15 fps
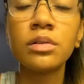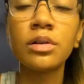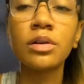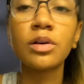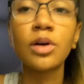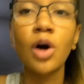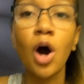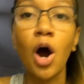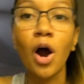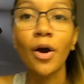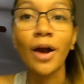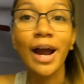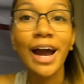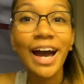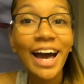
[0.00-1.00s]

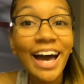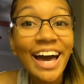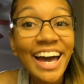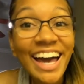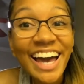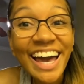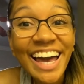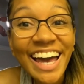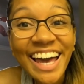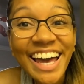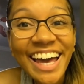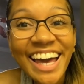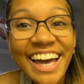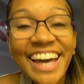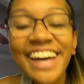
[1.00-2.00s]
right,
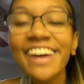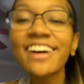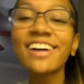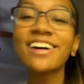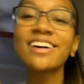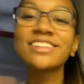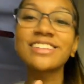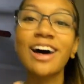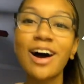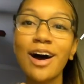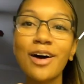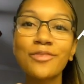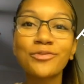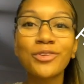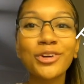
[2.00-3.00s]
time for the
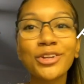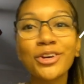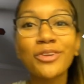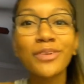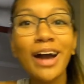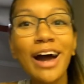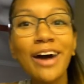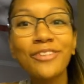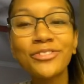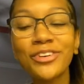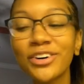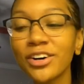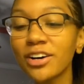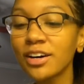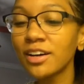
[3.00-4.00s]
raffle.
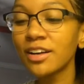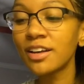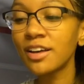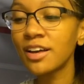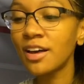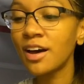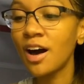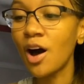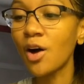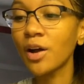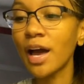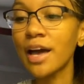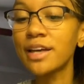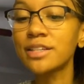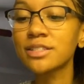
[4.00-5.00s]
Okay,
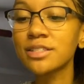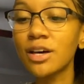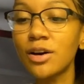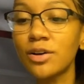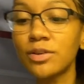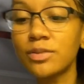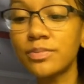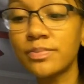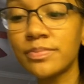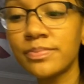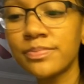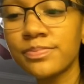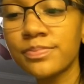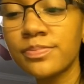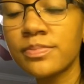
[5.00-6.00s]
so
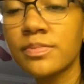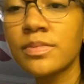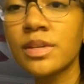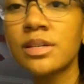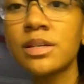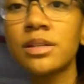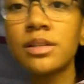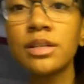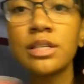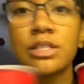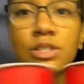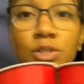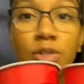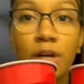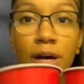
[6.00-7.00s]
these two cups,
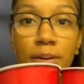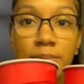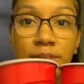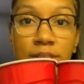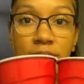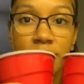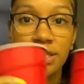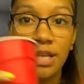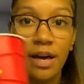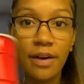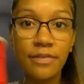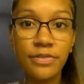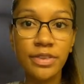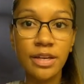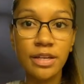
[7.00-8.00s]
these have the
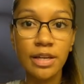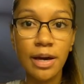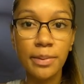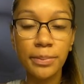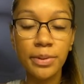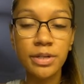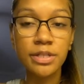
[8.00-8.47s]
numbers.